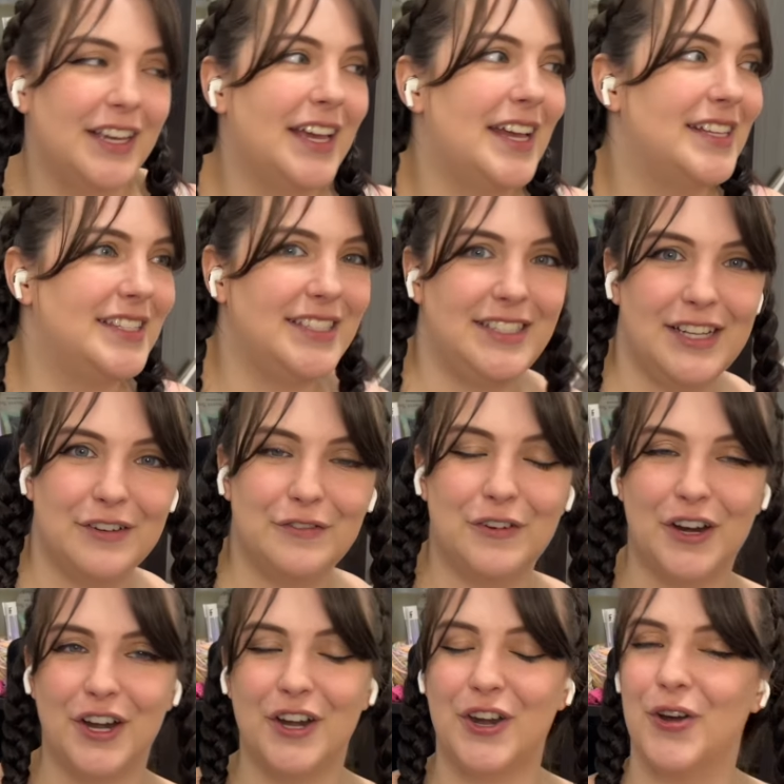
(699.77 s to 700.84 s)
It's
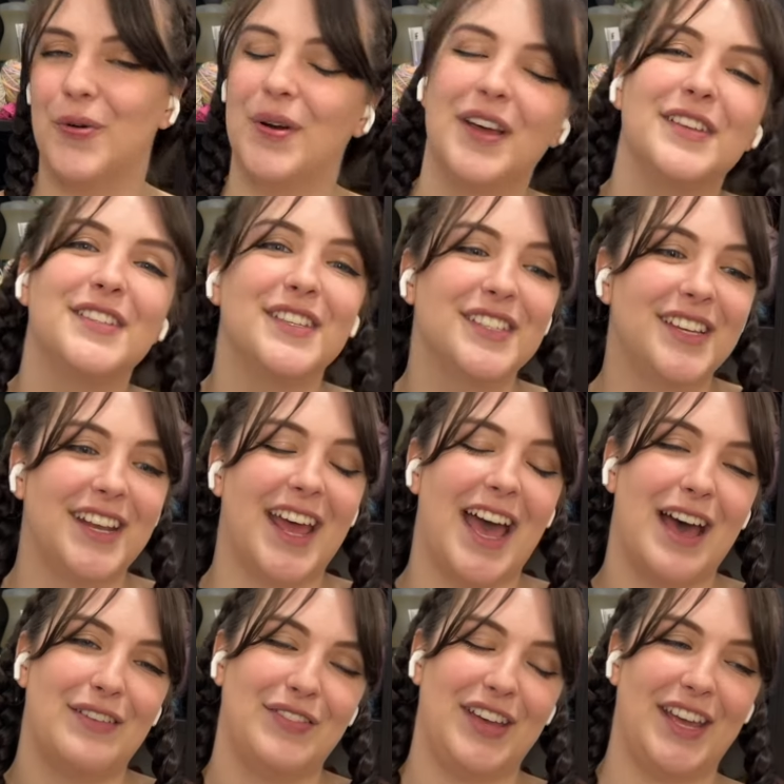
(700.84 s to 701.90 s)
different. No one else is gonna
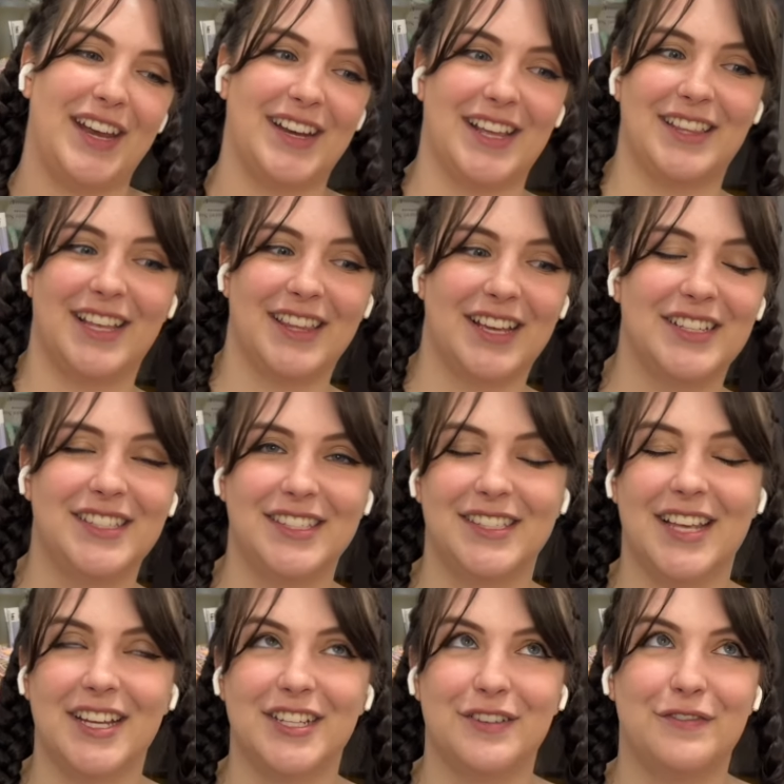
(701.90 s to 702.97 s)
have it. And I think that's
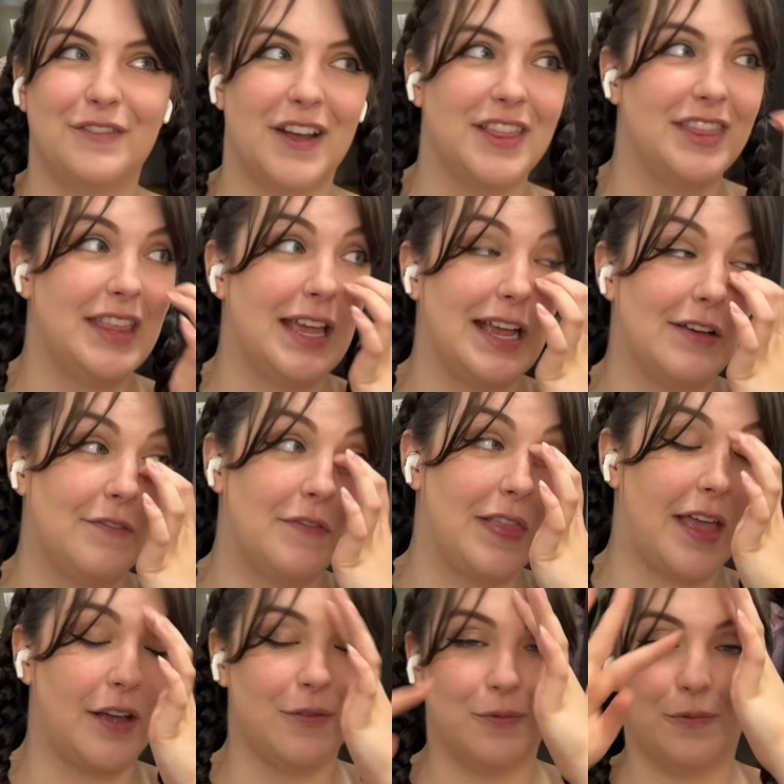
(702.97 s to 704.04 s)
such a fun thing of
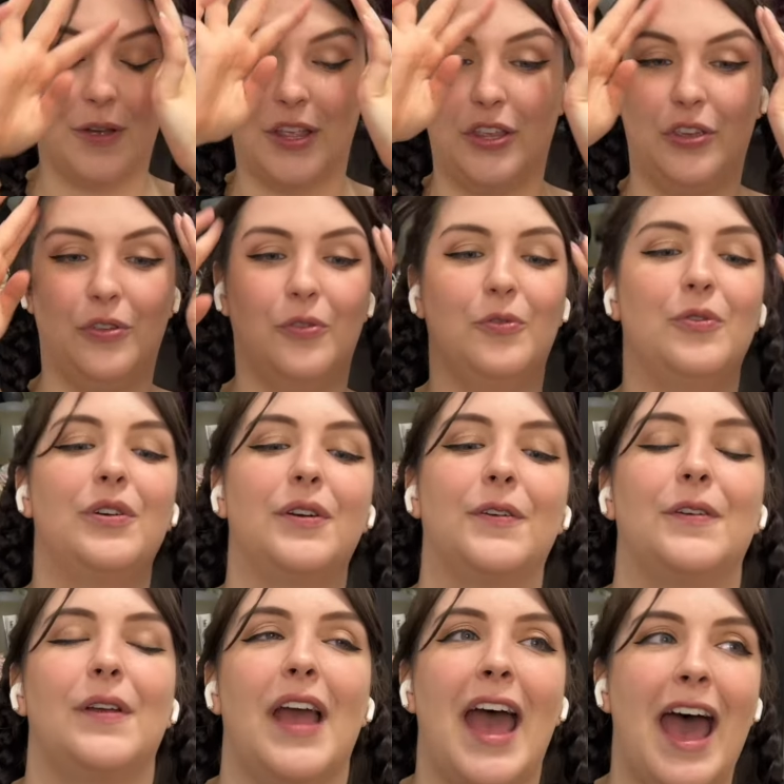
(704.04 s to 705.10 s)
like when you
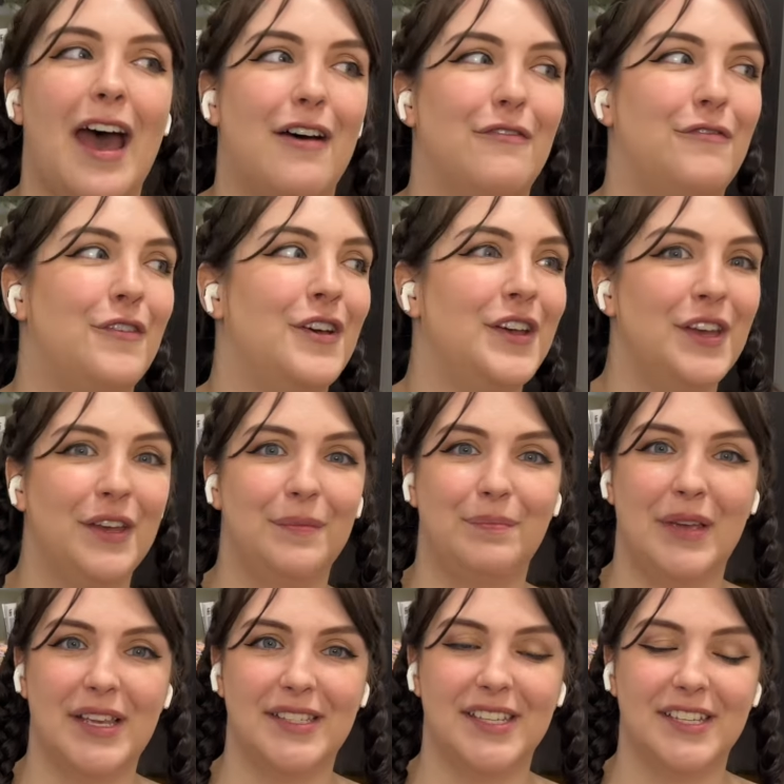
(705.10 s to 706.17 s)
have
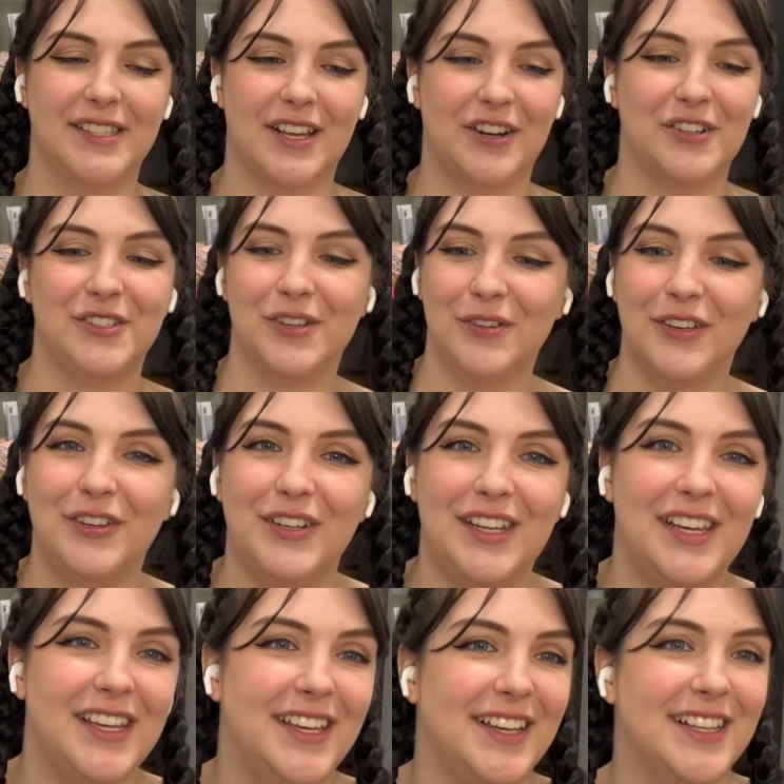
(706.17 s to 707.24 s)
pieces that are so
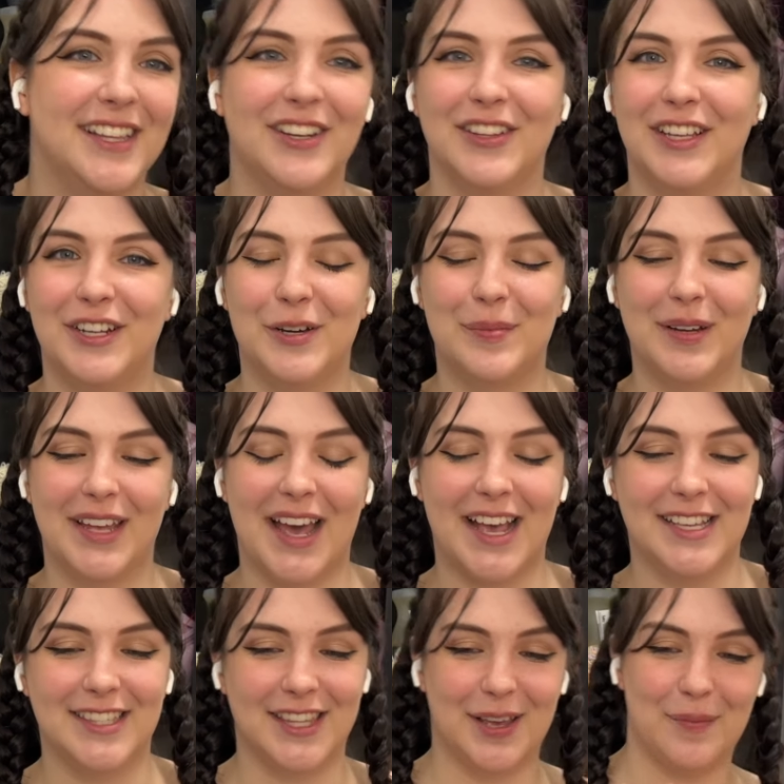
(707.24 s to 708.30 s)
unique and clearly nobody
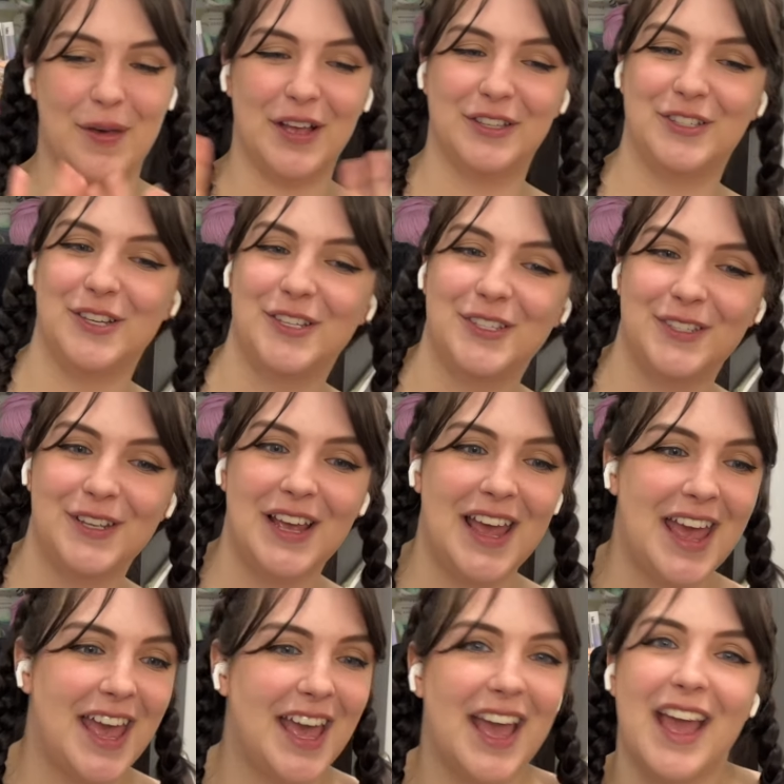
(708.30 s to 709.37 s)
has them. It
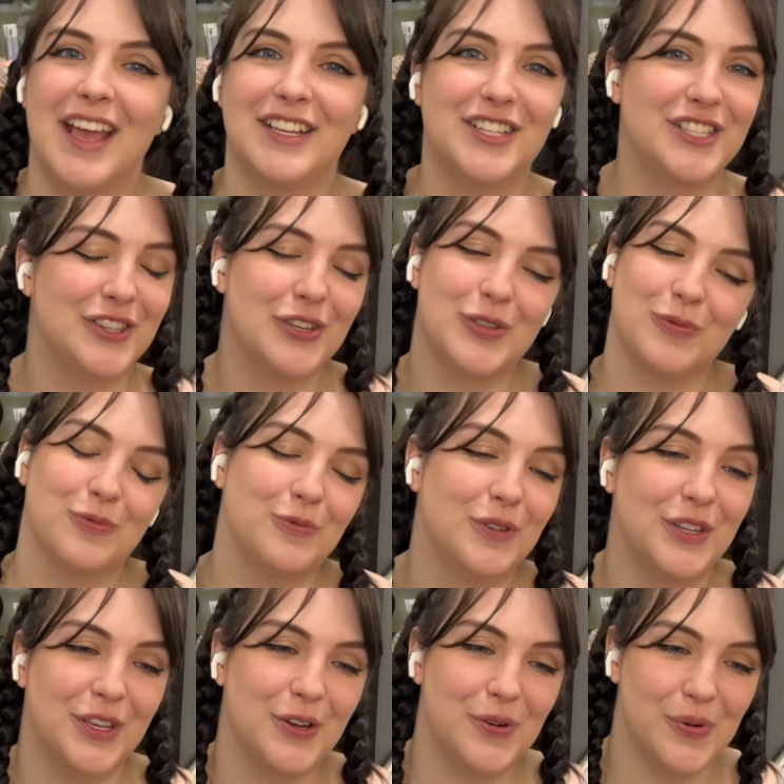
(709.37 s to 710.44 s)
just looks
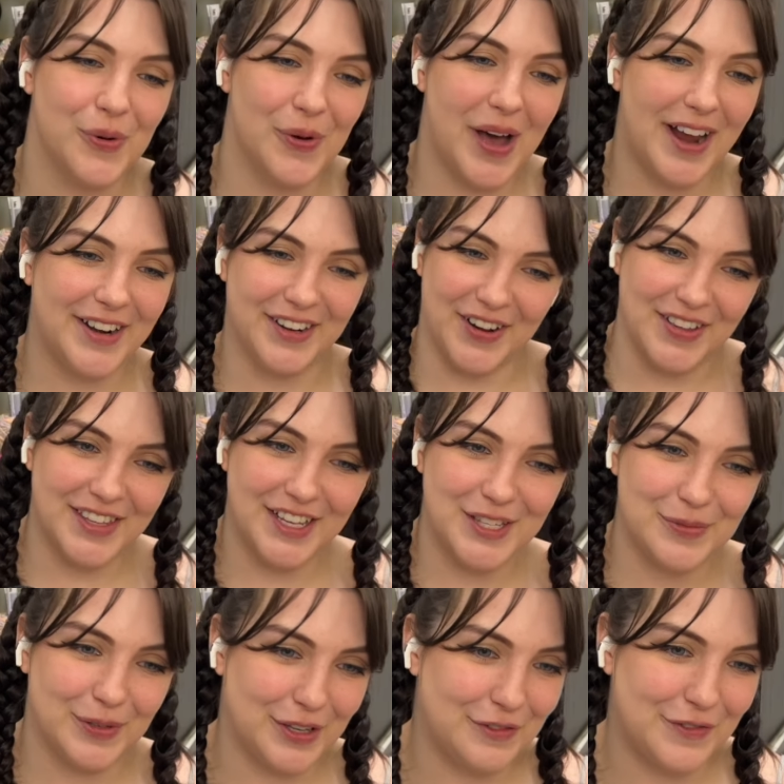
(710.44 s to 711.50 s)
really cool. I don't know. I think
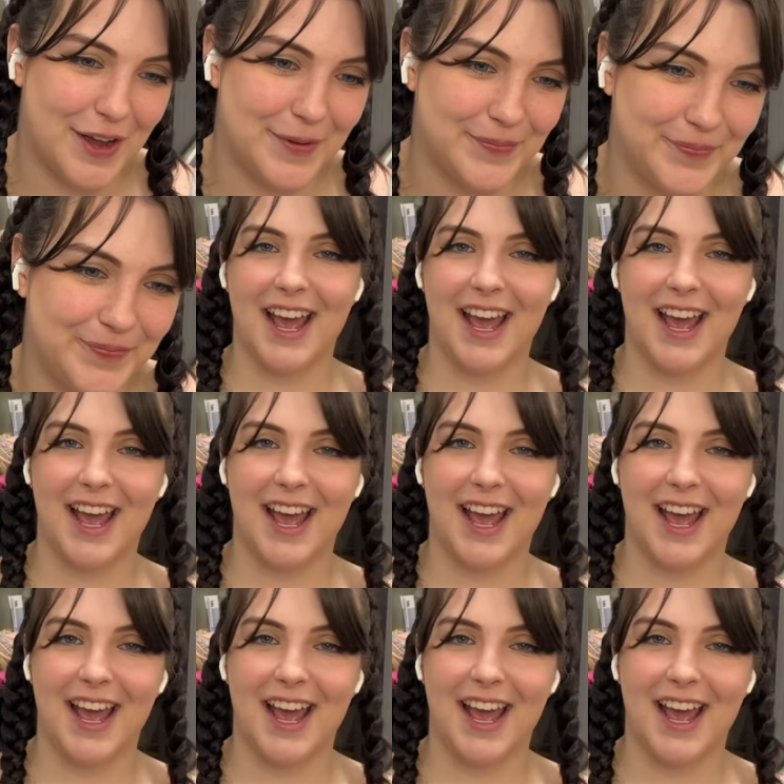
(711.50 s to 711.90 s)
it's really fun.